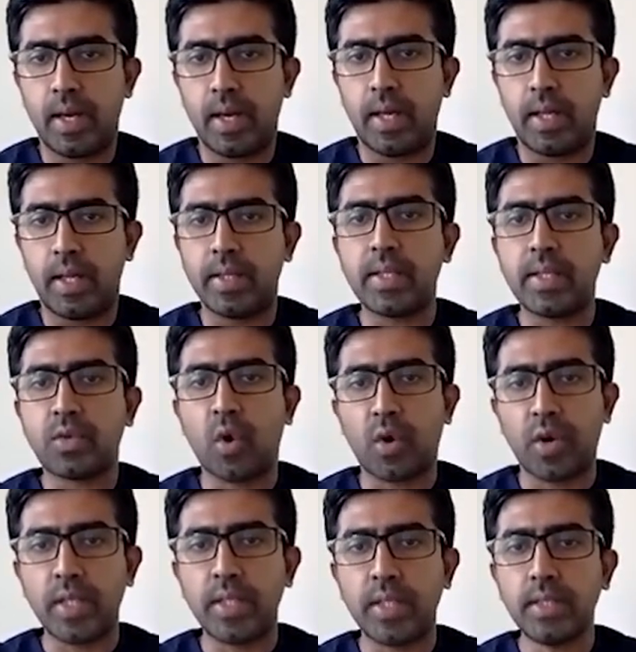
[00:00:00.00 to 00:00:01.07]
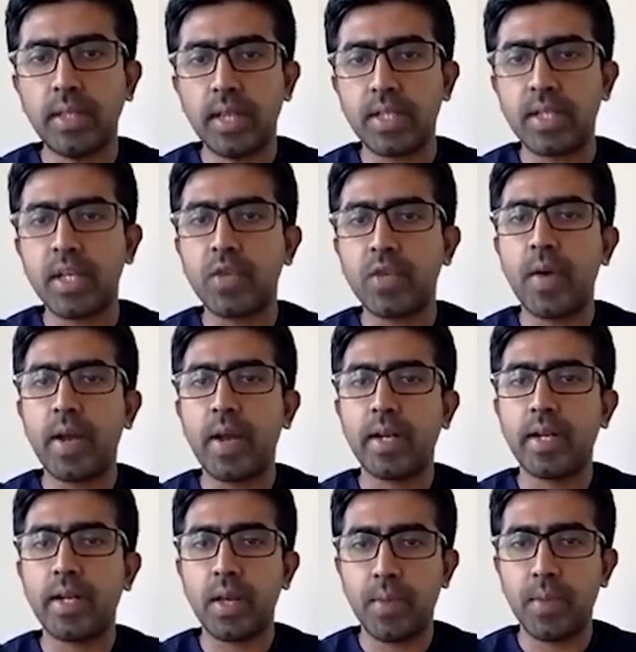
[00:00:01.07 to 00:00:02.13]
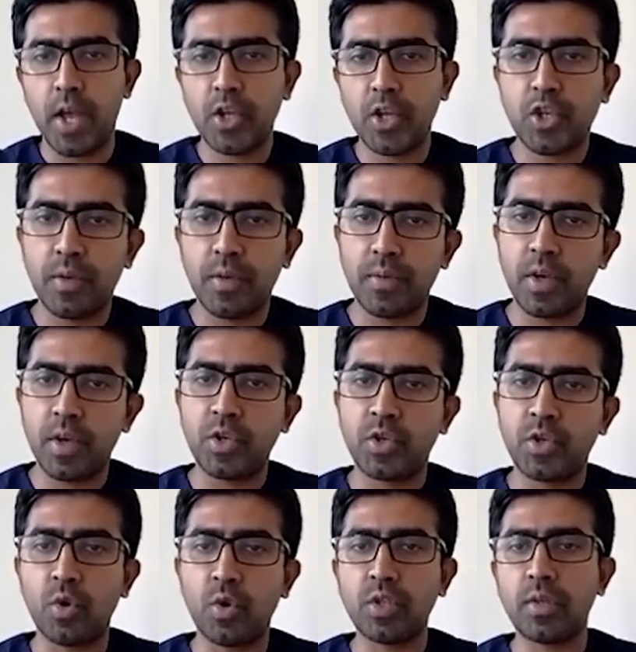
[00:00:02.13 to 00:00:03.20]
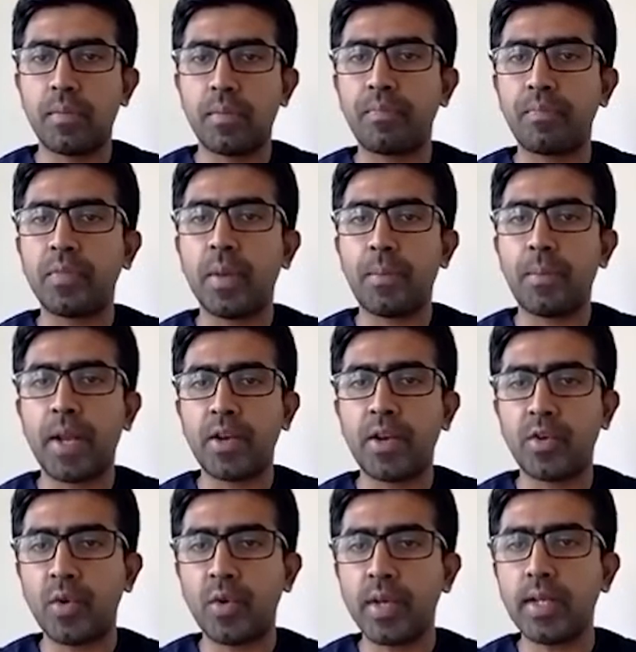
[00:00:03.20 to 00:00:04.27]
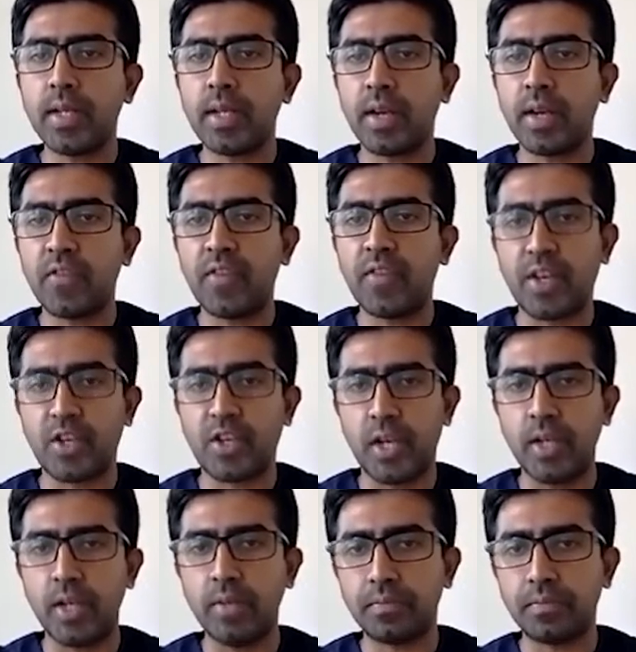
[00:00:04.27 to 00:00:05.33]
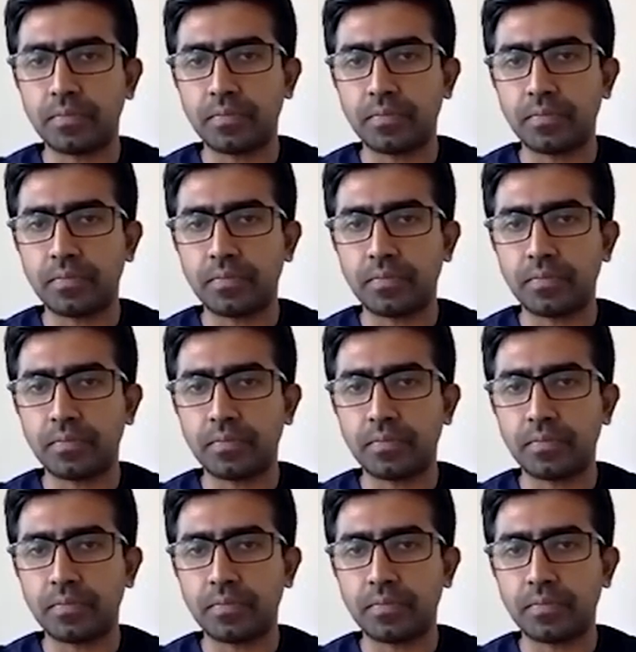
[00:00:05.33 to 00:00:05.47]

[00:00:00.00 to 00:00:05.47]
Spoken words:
This coronal T2 weighted image shows the peritoneal reflection